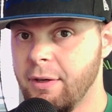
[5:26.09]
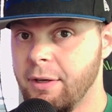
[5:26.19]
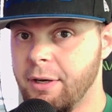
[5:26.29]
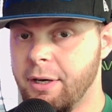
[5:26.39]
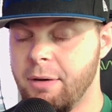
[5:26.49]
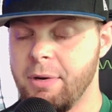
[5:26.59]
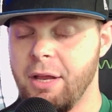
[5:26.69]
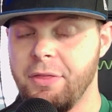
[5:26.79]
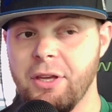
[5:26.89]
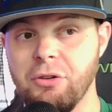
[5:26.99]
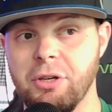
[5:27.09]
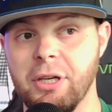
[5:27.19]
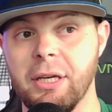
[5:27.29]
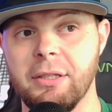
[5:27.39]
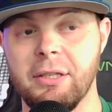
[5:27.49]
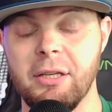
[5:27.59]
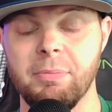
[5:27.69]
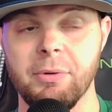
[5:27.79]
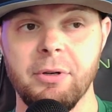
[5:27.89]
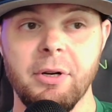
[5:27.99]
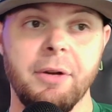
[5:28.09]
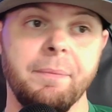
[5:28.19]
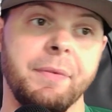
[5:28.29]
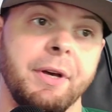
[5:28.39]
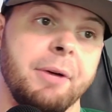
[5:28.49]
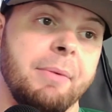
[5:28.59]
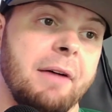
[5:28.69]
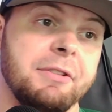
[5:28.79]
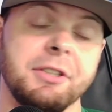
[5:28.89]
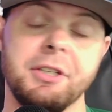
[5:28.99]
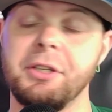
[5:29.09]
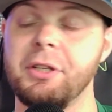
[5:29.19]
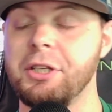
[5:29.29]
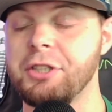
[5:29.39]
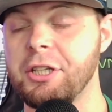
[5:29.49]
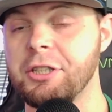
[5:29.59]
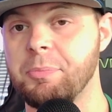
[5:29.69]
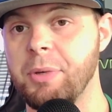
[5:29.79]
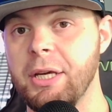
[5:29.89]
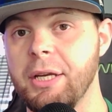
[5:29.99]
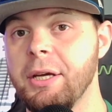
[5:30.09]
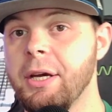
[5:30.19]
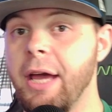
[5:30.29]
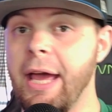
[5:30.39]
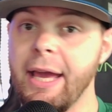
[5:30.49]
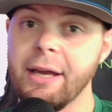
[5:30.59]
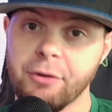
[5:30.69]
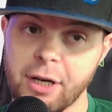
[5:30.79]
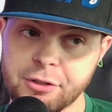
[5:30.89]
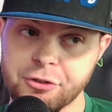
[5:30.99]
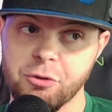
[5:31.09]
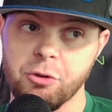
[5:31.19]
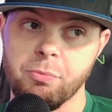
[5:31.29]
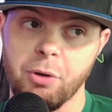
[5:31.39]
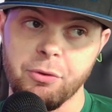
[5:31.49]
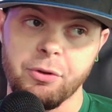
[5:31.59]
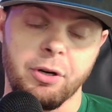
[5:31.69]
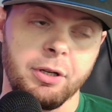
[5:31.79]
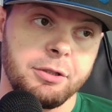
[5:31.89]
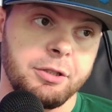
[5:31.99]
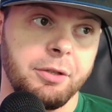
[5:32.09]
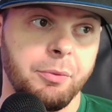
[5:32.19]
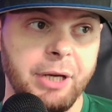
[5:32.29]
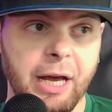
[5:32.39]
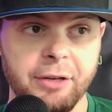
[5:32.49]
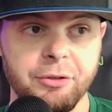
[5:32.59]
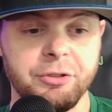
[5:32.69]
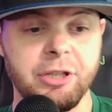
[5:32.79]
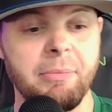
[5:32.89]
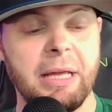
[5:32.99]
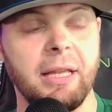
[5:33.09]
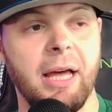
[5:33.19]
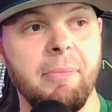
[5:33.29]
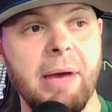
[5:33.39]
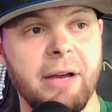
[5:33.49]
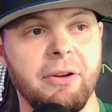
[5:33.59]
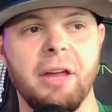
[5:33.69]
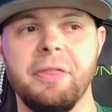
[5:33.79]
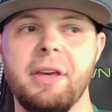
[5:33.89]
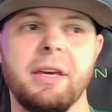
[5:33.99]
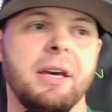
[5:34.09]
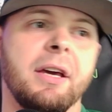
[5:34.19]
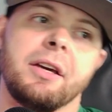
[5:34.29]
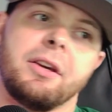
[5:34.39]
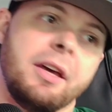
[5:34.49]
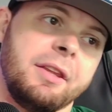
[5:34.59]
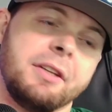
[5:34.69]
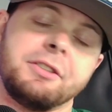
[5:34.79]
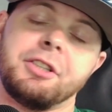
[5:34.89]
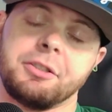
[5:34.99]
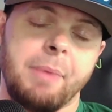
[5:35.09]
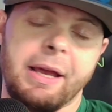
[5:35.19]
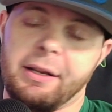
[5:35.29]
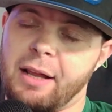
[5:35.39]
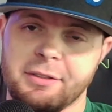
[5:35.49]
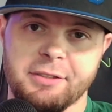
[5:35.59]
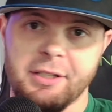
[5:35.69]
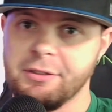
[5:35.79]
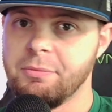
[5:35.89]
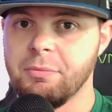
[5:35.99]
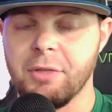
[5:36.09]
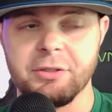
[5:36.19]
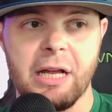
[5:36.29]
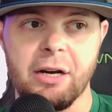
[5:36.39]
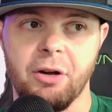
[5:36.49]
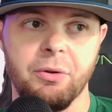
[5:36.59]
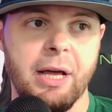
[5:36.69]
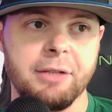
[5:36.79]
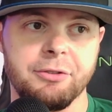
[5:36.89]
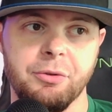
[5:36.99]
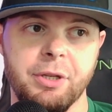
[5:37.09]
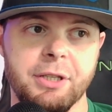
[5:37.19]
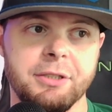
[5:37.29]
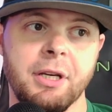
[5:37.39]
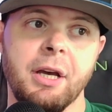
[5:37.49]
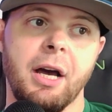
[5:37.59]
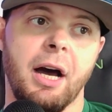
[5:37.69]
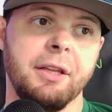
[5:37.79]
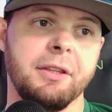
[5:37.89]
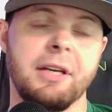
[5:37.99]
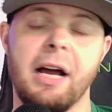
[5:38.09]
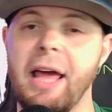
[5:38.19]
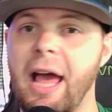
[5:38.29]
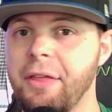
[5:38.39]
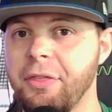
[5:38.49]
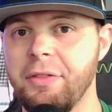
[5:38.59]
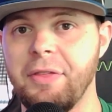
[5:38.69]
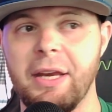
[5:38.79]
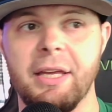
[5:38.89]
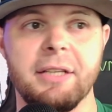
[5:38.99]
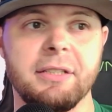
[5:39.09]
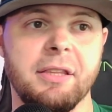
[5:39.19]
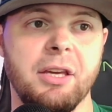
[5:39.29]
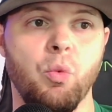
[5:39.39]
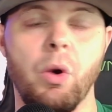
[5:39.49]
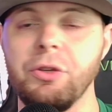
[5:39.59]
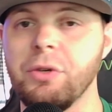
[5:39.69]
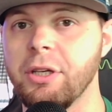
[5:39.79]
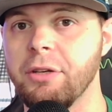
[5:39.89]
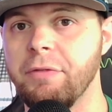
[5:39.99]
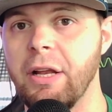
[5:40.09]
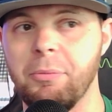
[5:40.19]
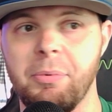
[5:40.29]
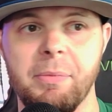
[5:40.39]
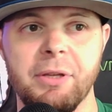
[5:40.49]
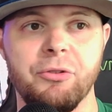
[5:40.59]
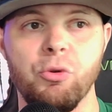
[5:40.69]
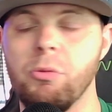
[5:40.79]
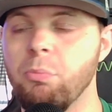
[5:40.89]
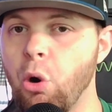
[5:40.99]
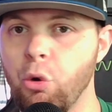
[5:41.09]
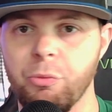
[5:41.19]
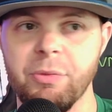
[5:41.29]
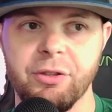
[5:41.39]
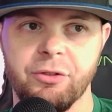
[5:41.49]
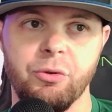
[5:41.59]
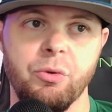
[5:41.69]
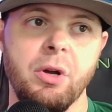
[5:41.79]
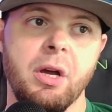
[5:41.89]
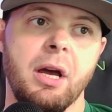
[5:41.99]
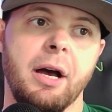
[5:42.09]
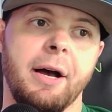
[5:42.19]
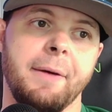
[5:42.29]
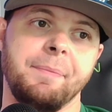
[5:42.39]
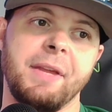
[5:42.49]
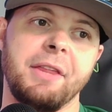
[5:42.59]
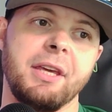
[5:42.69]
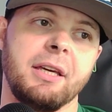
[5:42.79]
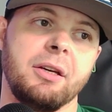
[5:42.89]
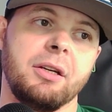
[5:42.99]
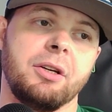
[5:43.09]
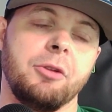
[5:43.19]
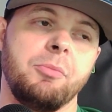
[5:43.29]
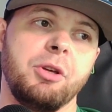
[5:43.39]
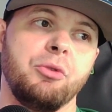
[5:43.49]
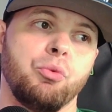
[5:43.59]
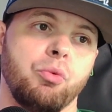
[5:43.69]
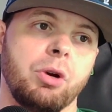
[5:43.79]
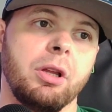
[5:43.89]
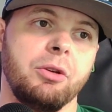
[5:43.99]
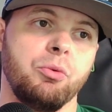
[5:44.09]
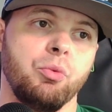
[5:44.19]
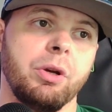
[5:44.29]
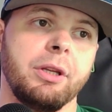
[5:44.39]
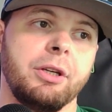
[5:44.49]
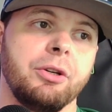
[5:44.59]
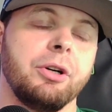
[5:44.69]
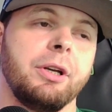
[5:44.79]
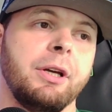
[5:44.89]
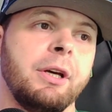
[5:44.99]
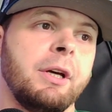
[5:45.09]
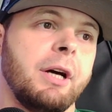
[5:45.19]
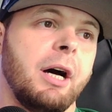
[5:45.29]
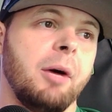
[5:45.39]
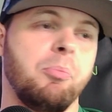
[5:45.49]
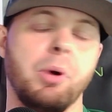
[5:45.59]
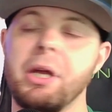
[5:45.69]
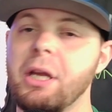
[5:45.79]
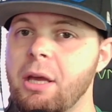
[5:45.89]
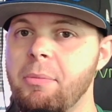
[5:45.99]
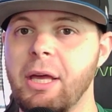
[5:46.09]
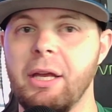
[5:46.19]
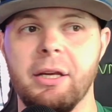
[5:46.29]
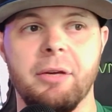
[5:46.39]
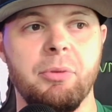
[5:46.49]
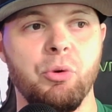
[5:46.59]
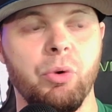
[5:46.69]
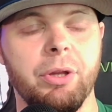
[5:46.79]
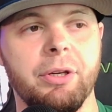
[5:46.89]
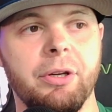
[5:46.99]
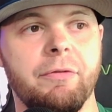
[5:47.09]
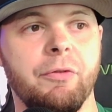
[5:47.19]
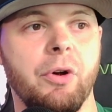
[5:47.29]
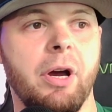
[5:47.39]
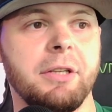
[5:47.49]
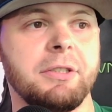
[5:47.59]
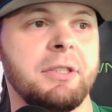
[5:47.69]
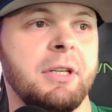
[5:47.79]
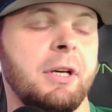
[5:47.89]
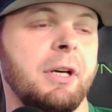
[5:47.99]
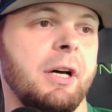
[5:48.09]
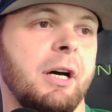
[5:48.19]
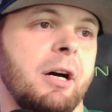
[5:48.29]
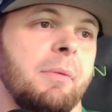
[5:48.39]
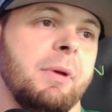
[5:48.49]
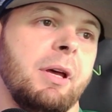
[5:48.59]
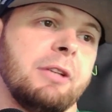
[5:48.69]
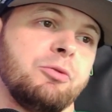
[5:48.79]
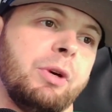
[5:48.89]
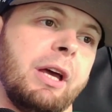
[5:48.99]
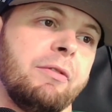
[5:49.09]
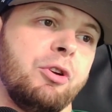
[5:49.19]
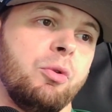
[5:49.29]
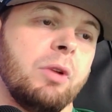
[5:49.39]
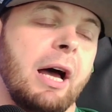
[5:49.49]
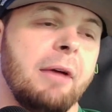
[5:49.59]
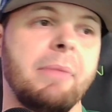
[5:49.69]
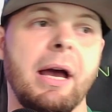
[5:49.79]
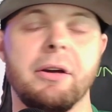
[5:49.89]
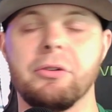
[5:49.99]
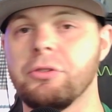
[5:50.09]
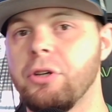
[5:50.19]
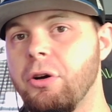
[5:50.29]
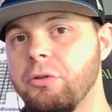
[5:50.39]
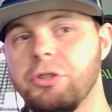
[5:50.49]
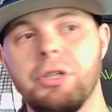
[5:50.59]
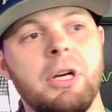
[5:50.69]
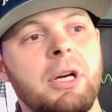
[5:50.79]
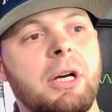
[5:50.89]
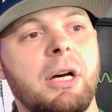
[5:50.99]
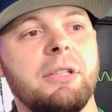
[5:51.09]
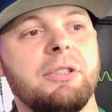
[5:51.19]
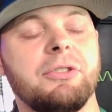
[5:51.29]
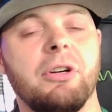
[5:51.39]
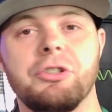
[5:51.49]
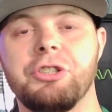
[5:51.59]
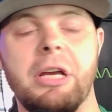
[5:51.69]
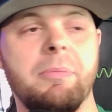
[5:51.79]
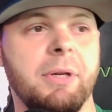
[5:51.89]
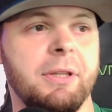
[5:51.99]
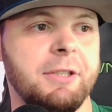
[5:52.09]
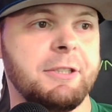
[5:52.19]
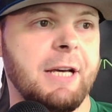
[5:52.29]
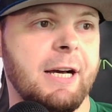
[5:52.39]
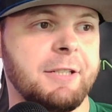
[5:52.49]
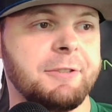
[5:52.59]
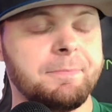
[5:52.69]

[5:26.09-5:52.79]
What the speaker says: And I think you can get deeper. Obviously, EJ Speed and Grant Stewart both gone, so we got to do something at linebacker. I think this just made a lot of sense. There's not a whole lot to this. I think the kind of athlete that he is, I think what you can develop him into and mold him into, I think could be really, really good. Bringing him in and could be really good for us as we have a new linebackers coach to start shaping these guys.